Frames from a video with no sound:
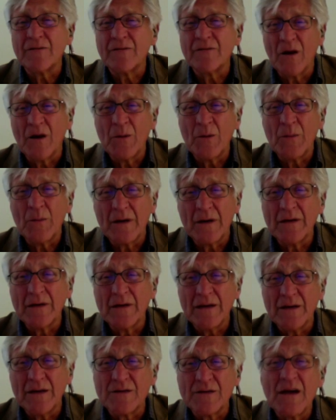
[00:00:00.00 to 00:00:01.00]
and
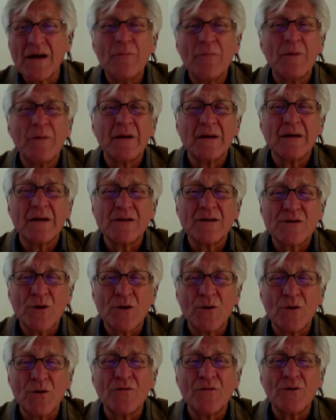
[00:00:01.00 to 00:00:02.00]
environmental leaders have been
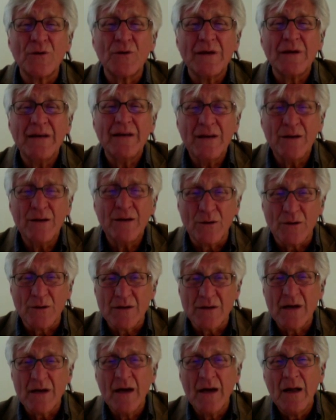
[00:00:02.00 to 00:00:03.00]
concerned for
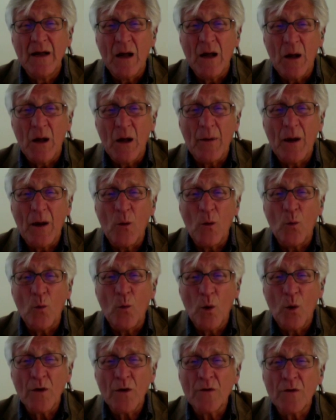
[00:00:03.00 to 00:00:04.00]
years about
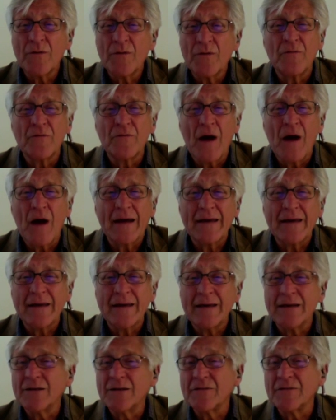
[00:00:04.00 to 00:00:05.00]
water from
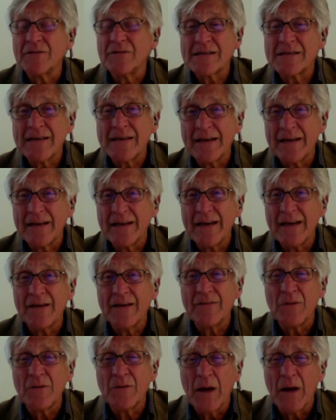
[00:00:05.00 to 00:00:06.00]
fracking in the
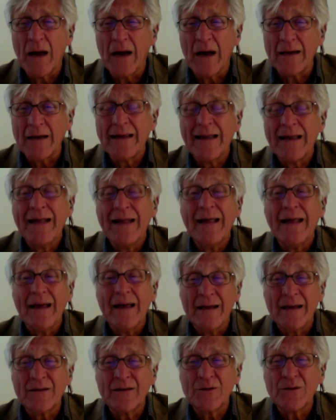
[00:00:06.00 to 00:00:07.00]
vicinity of the mine
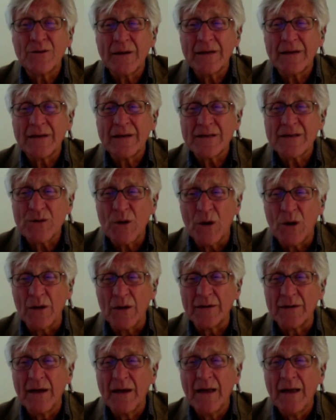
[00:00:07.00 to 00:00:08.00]
entering the
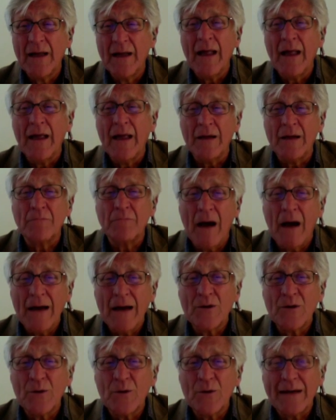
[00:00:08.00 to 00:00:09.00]
salt and
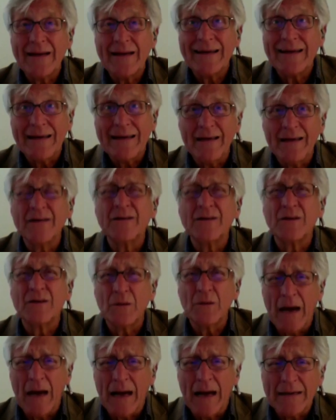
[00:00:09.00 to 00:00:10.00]
migrating into
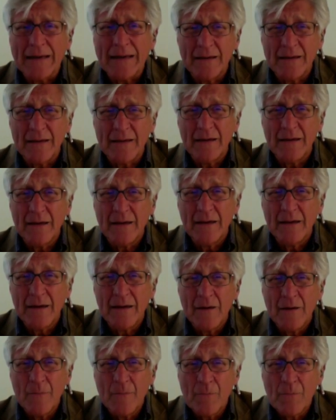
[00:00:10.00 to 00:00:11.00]
the mine.
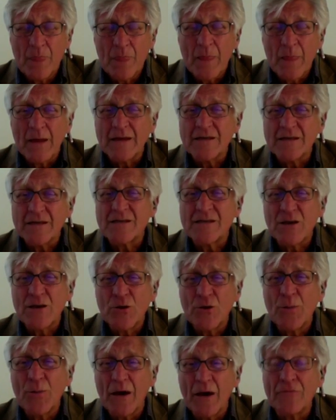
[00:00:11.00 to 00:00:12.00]
Is
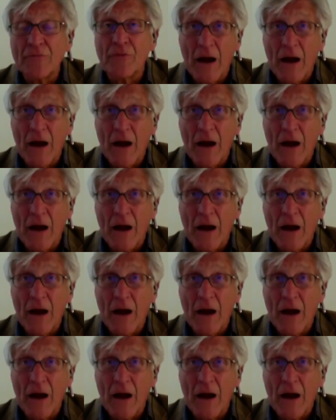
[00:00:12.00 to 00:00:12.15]
nearby